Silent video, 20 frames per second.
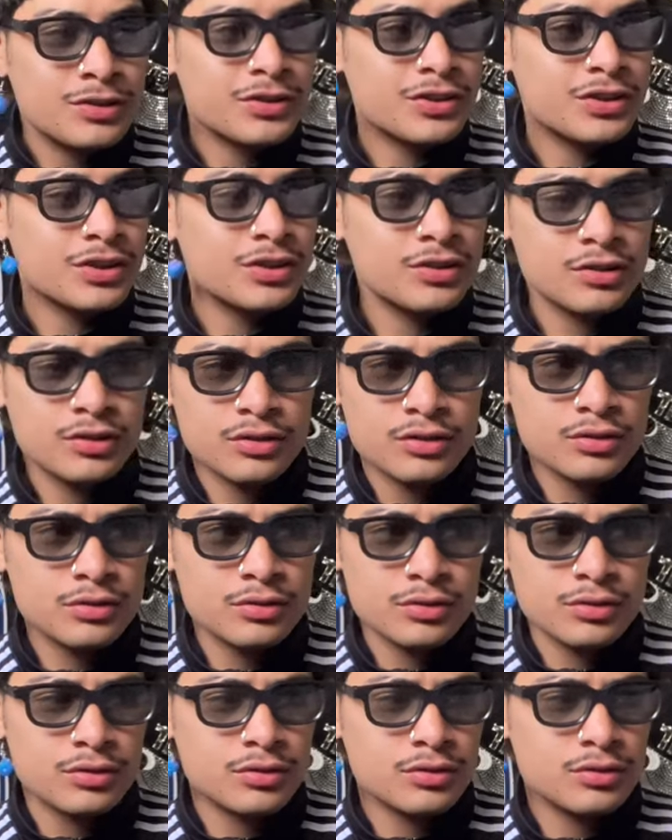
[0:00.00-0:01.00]
Yeah, uh,
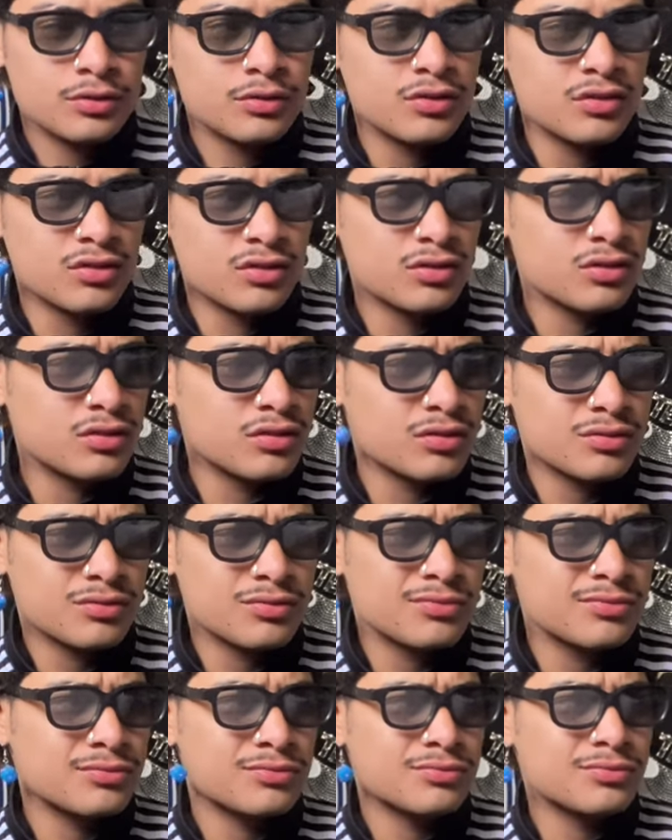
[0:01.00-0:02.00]

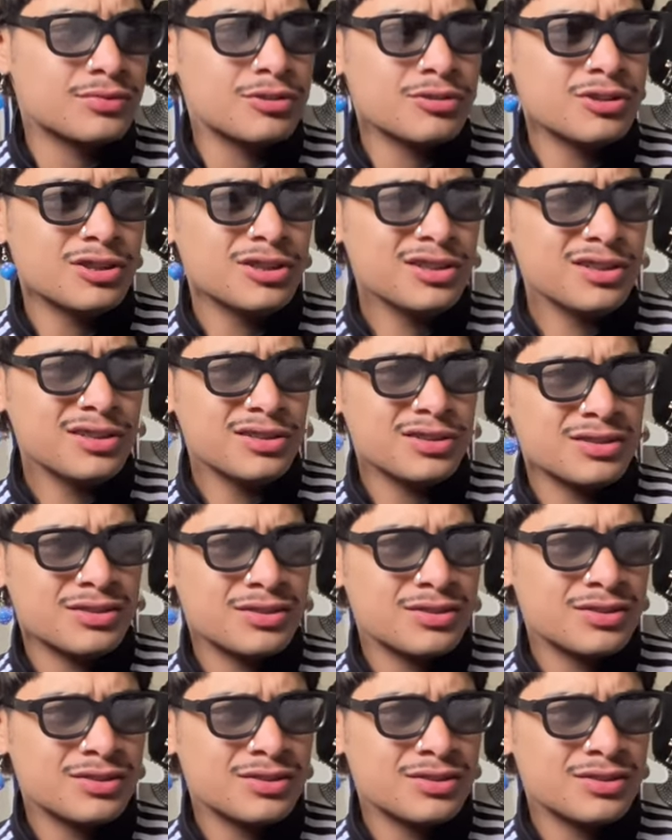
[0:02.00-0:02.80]
you good?